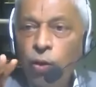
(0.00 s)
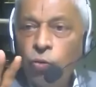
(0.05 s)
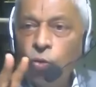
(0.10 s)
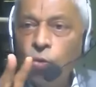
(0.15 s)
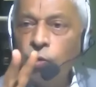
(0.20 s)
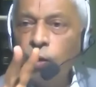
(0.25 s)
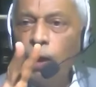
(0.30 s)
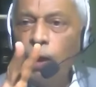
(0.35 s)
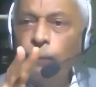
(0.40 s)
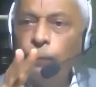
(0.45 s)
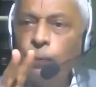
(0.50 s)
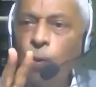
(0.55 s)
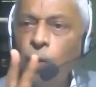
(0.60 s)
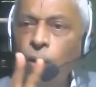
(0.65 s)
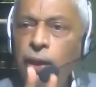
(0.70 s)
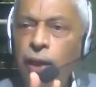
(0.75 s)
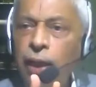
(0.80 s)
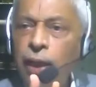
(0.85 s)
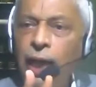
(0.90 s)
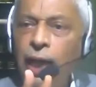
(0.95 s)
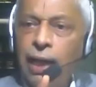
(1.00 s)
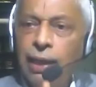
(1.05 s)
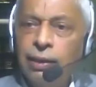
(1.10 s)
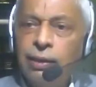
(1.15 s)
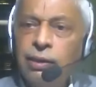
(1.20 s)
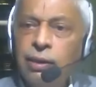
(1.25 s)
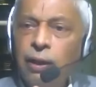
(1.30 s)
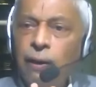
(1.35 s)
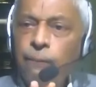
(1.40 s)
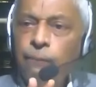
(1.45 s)
So therefore, he
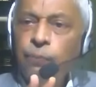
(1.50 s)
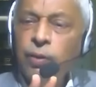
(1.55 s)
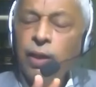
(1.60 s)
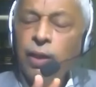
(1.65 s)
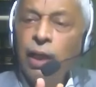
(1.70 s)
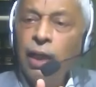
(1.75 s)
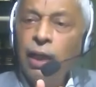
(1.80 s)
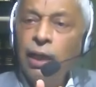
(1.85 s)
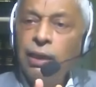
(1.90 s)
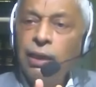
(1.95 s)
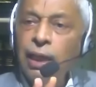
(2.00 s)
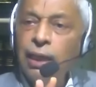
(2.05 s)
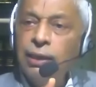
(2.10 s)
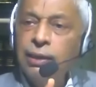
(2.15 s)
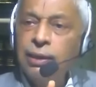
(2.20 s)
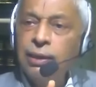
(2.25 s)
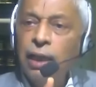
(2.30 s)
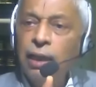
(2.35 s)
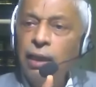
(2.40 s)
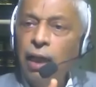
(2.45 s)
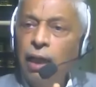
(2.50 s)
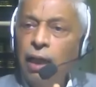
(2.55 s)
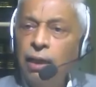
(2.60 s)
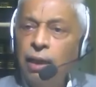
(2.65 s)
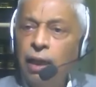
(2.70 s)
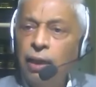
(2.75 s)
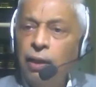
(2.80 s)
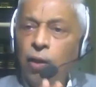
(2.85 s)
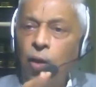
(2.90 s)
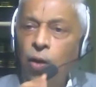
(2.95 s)
has a son and
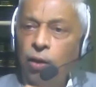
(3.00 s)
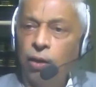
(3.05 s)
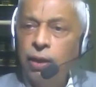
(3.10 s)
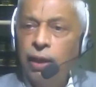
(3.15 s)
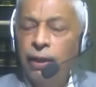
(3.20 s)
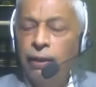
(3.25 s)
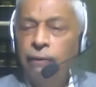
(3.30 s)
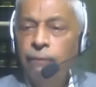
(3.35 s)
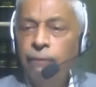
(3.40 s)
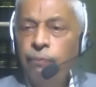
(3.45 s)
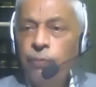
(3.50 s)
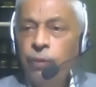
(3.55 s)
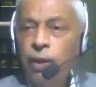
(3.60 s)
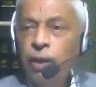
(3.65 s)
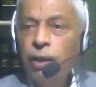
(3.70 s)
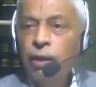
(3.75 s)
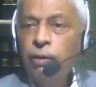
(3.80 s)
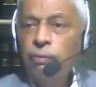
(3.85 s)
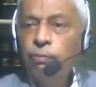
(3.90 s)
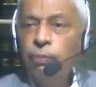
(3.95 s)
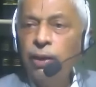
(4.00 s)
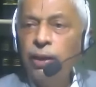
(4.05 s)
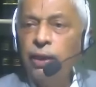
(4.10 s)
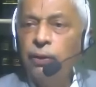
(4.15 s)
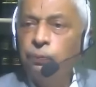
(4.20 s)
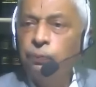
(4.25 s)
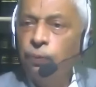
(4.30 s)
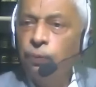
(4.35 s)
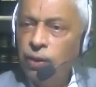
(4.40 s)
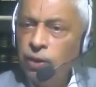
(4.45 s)
a daughter by
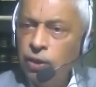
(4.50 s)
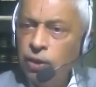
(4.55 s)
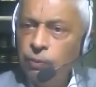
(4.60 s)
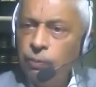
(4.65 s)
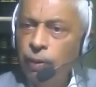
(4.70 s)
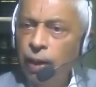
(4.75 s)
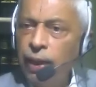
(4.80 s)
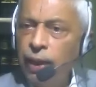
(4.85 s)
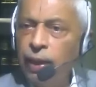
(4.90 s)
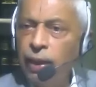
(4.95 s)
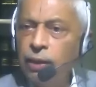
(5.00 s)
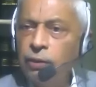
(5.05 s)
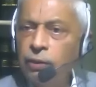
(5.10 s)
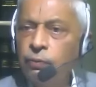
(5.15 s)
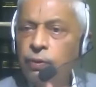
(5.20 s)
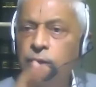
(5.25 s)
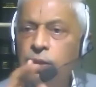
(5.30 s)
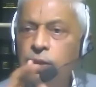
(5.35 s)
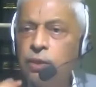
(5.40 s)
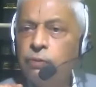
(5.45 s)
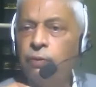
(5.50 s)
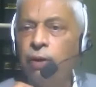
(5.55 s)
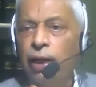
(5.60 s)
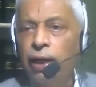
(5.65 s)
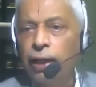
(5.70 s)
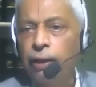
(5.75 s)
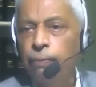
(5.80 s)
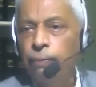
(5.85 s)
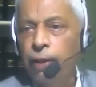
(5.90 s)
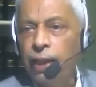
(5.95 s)
the first marriage, which is a
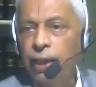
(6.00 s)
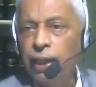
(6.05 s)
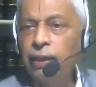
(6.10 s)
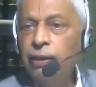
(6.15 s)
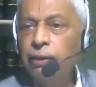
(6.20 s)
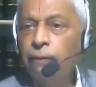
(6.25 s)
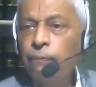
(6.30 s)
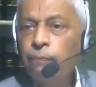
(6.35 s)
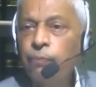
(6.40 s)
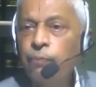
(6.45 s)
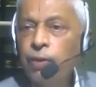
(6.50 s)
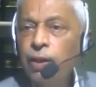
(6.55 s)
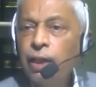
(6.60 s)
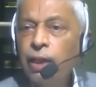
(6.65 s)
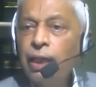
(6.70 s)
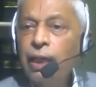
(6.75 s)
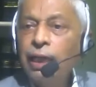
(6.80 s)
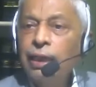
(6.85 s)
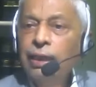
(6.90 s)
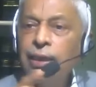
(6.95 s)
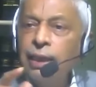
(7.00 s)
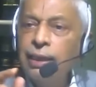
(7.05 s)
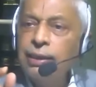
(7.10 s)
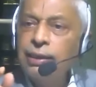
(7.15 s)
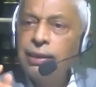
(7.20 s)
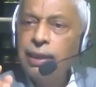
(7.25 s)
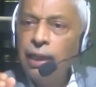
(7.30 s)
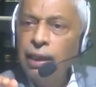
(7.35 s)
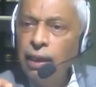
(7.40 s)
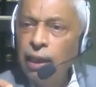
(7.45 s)
valid marriage, a
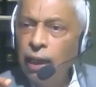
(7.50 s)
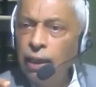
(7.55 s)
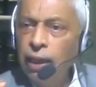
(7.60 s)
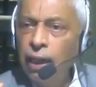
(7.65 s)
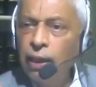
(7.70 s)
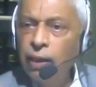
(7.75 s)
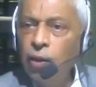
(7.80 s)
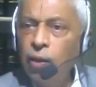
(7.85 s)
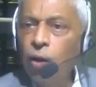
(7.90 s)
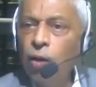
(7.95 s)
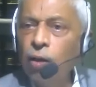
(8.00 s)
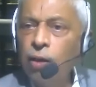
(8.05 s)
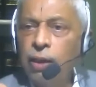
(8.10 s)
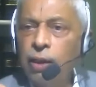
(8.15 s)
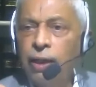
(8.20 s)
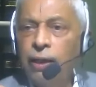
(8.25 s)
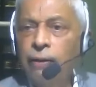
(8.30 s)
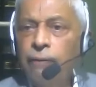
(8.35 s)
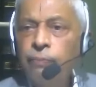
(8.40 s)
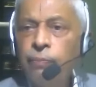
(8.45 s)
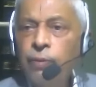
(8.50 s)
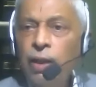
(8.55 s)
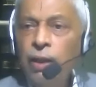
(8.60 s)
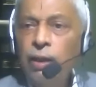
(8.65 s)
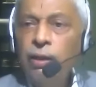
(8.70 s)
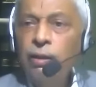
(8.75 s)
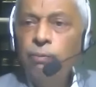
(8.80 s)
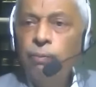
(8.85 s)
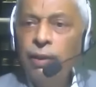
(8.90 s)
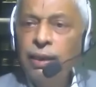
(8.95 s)
son and a daughter
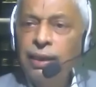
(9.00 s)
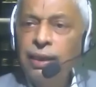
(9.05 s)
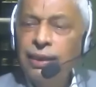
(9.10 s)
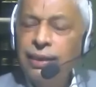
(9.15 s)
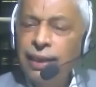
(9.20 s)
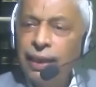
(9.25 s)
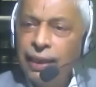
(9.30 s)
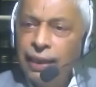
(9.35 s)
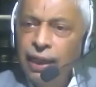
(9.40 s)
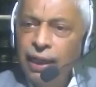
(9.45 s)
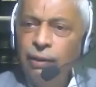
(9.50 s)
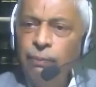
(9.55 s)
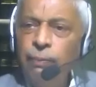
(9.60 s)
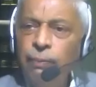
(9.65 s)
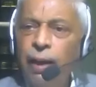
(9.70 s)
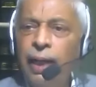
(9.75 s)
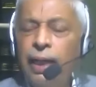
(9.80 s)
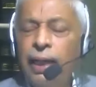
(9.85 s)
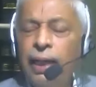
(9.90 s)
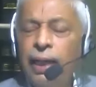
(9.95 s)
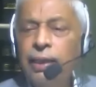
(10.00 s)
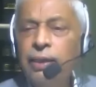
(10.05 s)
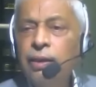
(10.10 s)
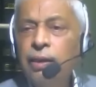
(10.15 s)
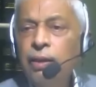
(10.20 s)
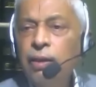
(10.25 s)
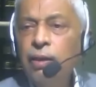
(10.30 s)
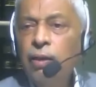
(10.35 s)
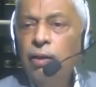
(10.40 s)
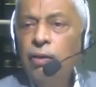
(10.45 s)
by the second marriage,
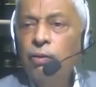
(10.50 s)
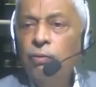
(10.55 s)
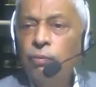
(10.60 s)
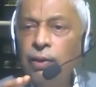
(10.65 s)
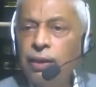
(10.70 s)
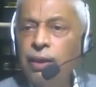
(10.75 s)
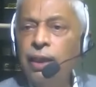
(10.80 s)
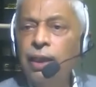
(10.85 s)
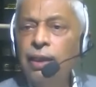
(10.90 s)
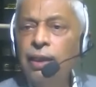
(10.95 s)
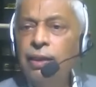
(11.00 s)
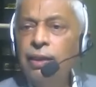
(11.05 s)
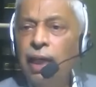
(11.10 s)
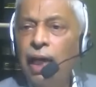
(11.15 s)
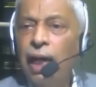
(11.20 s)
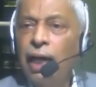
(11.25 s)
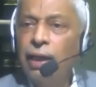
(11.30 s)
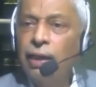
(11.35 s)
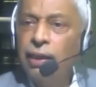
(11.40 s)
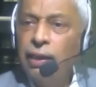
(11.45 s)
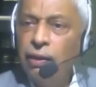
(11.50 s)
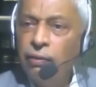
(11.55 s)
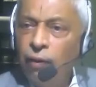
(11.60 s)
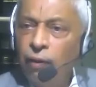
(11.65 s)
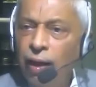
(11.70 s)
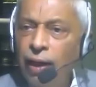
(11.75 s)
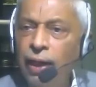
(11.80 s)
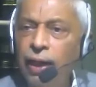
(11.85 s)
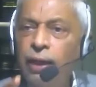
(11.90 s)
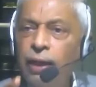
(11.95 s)
which is an
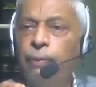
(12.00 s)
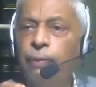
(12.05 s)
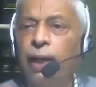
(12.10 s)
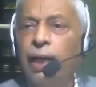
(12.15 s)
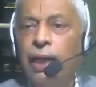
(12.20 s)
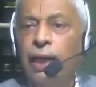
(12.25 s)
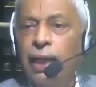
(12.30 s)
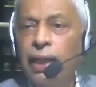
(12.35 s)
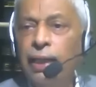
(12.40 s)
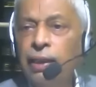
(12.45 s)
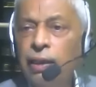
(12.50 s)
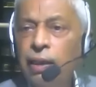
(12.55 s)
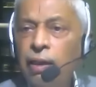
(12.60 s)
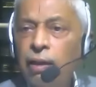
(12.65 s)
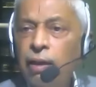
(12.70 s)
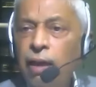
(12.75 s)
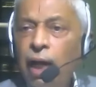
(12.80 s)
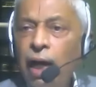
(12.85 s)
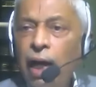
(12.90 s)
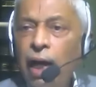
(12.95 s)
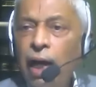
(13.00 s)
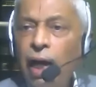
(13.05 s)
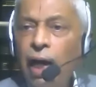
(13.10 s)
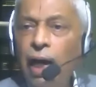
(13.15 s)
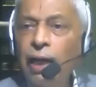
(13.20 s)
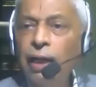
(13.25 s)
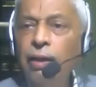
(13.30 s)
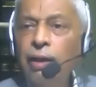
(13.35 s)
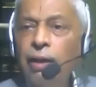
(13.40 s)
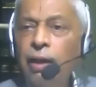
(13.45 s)
invalid marriage,
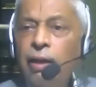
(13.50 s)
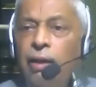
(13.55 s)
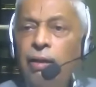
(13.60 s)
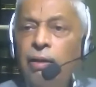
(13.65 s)
and